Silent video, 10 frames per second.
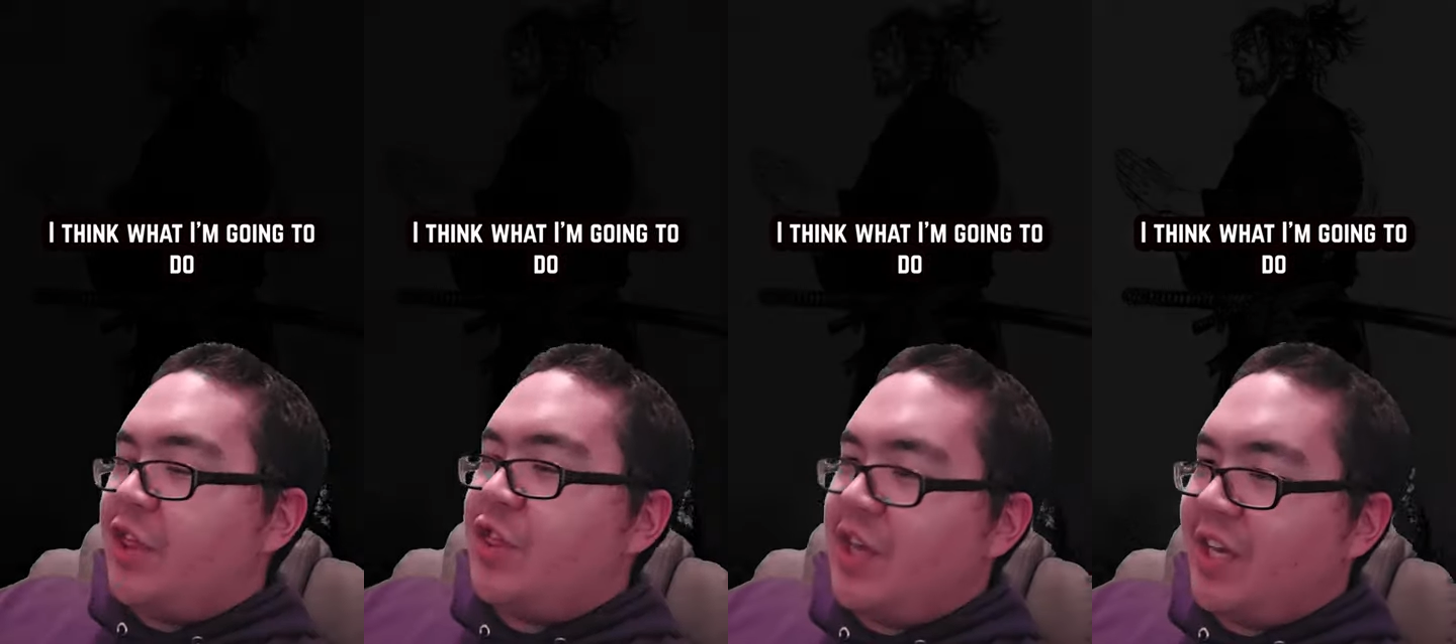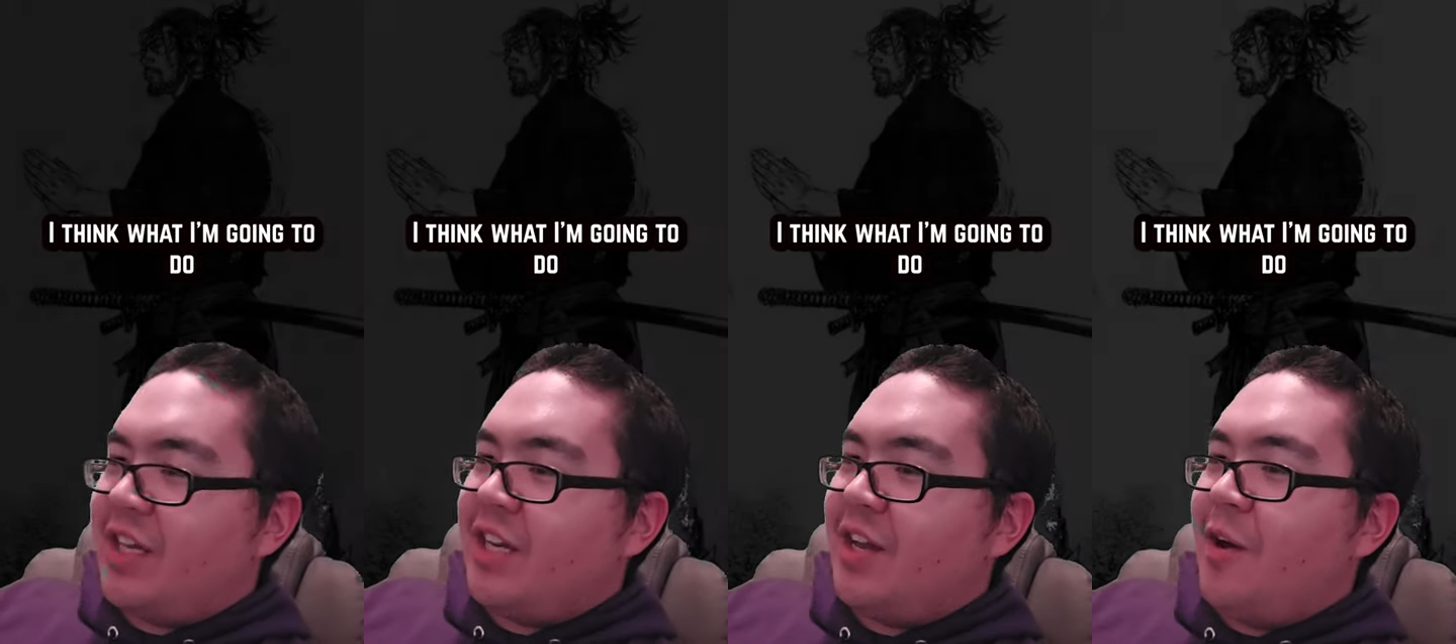
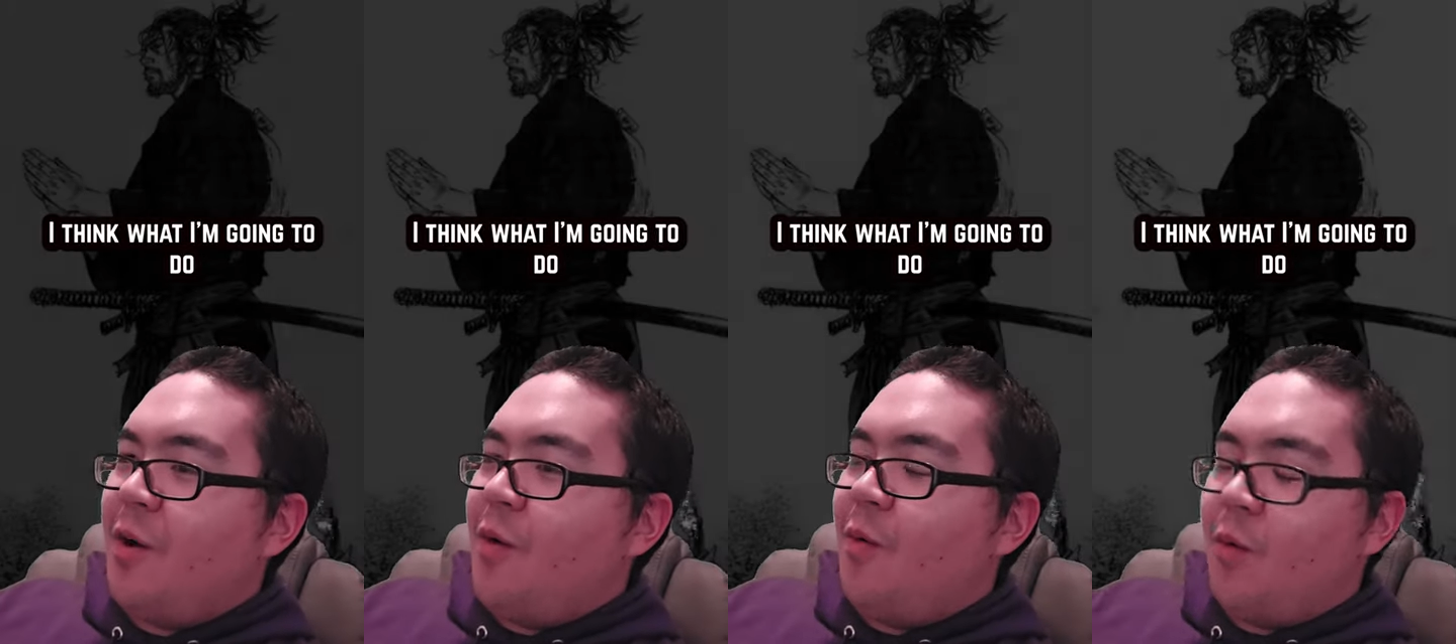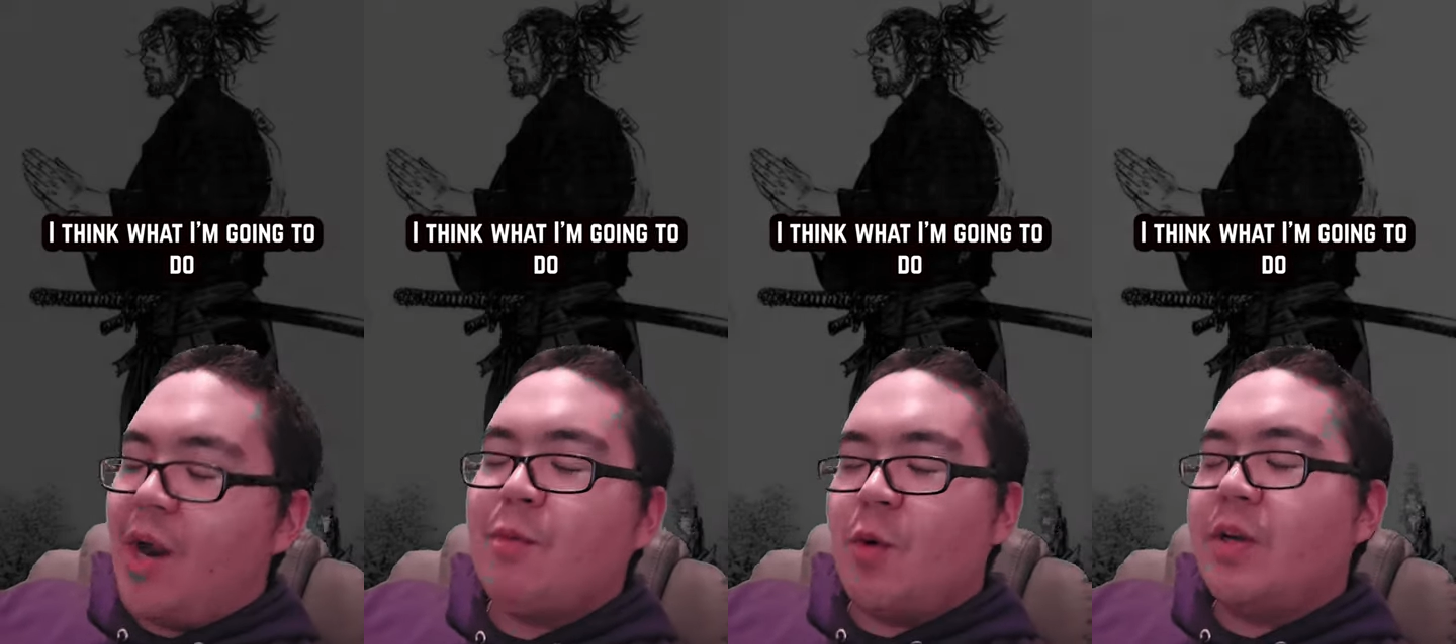think
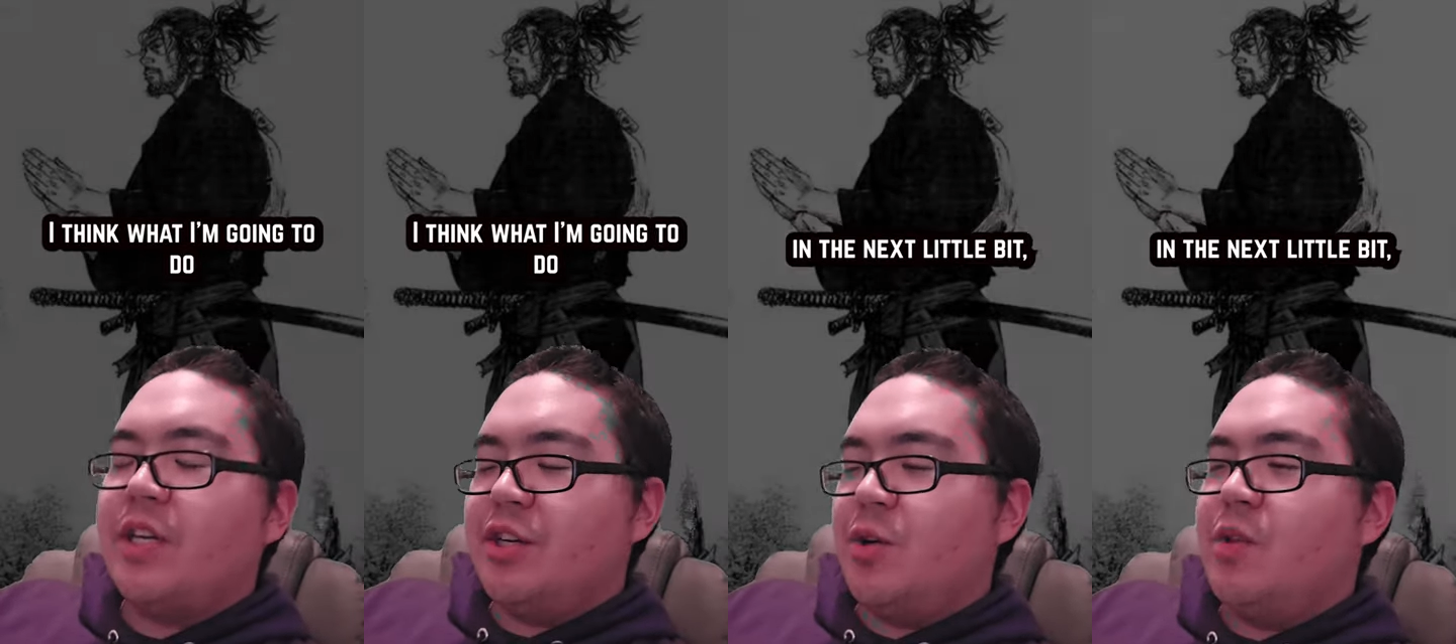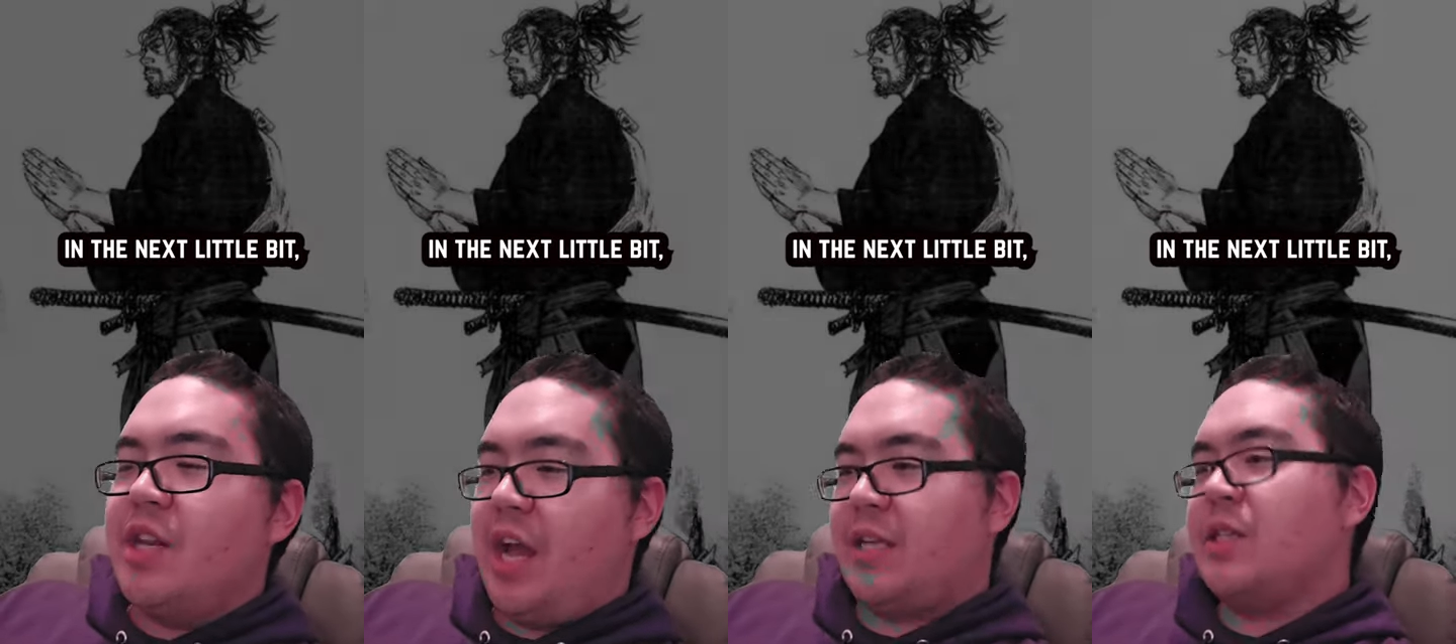what I'm going to do in
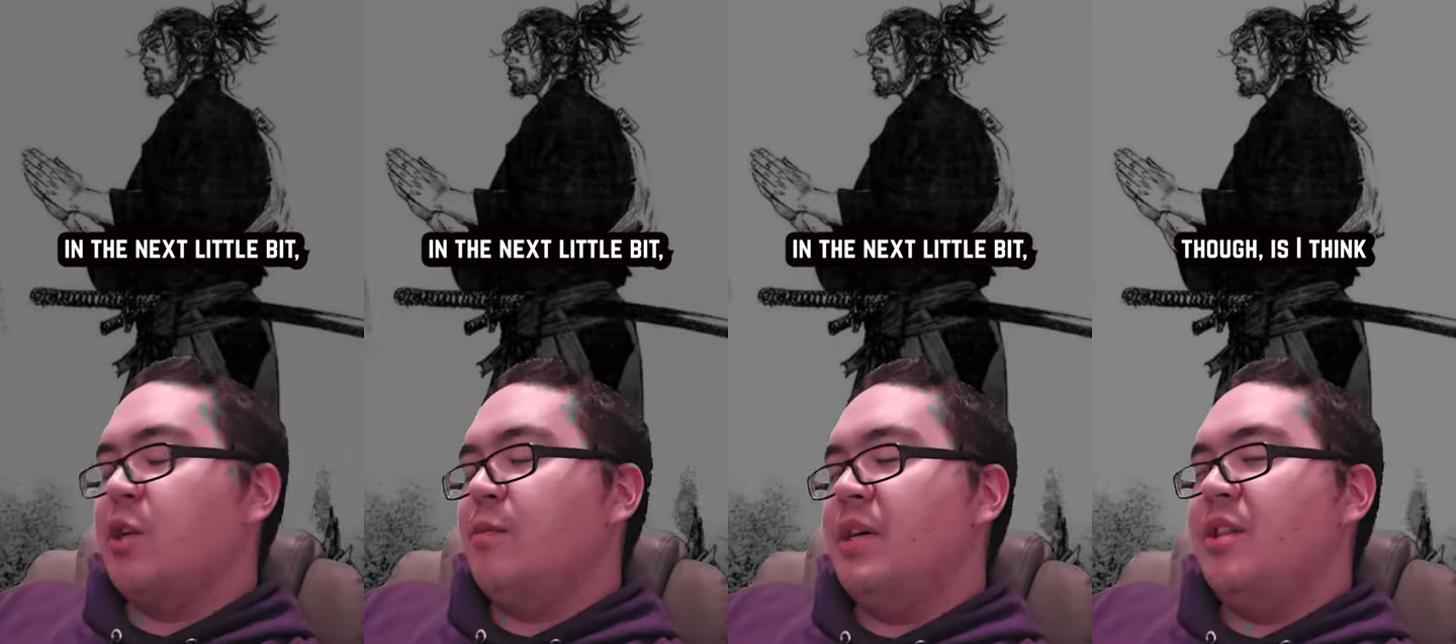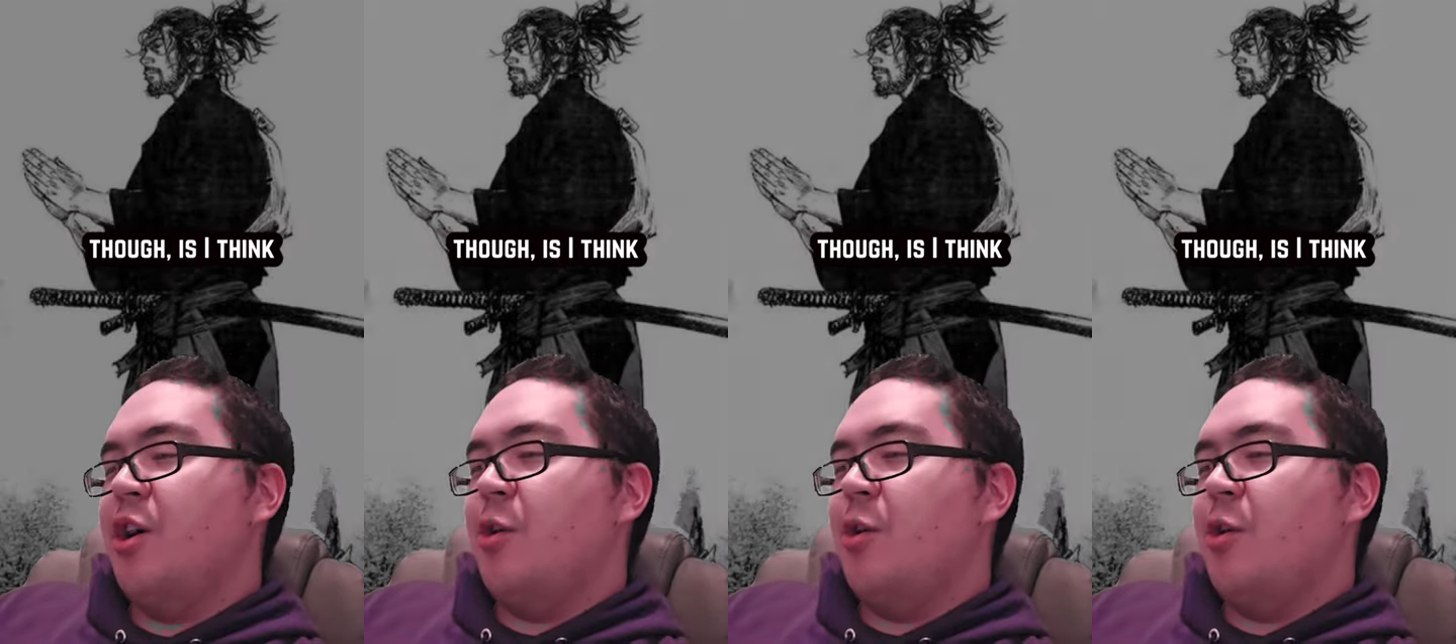the next little bit,